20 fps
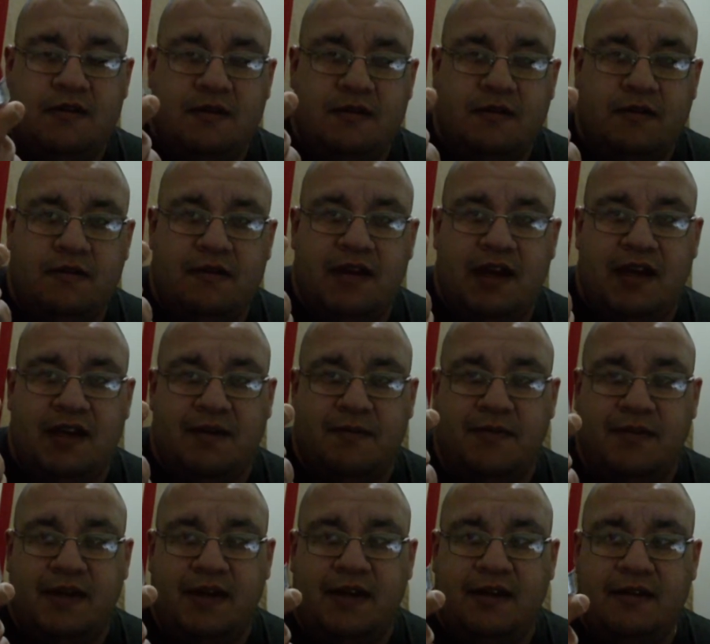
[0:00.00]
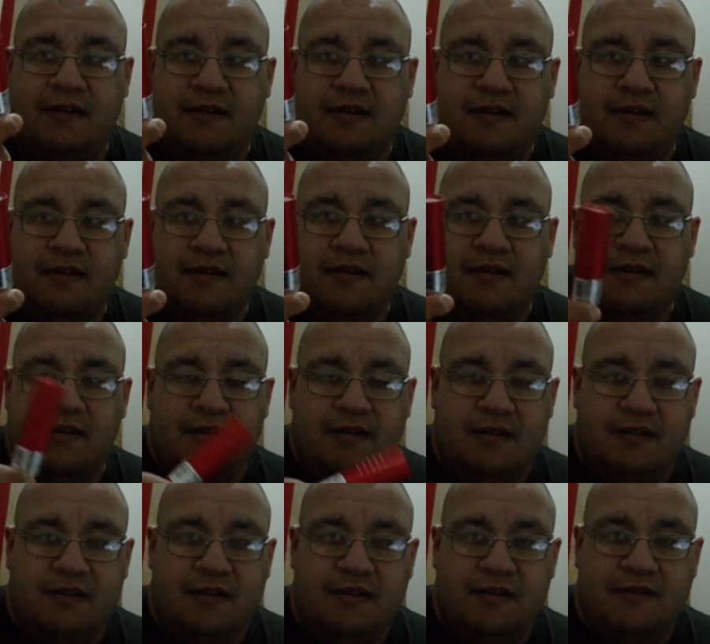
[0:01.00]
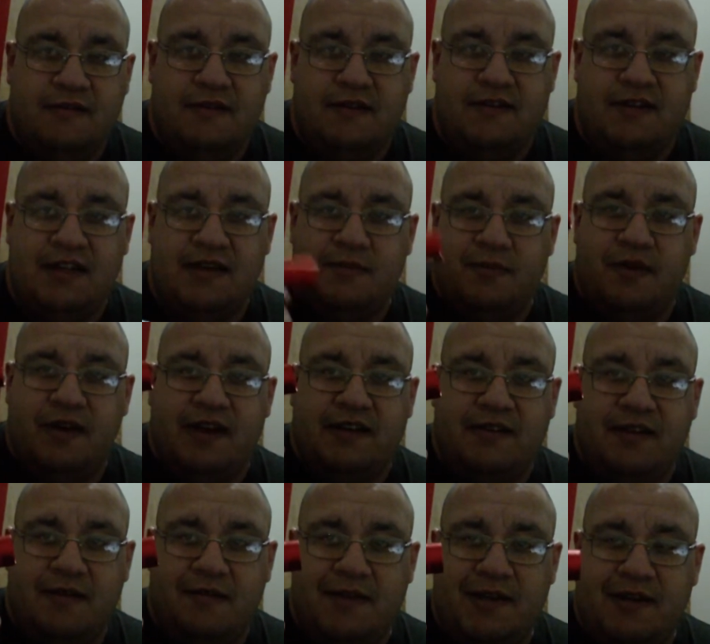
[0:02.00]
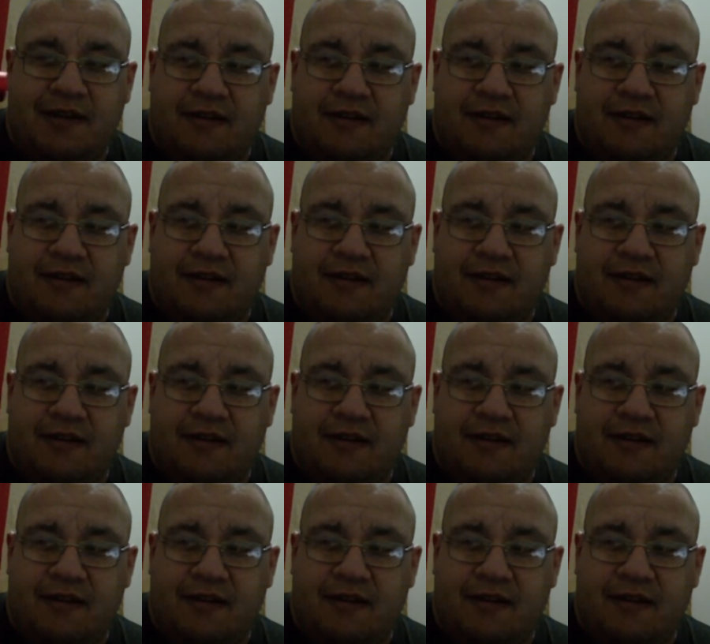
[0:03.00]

you can't complain. If this thing breaks on me,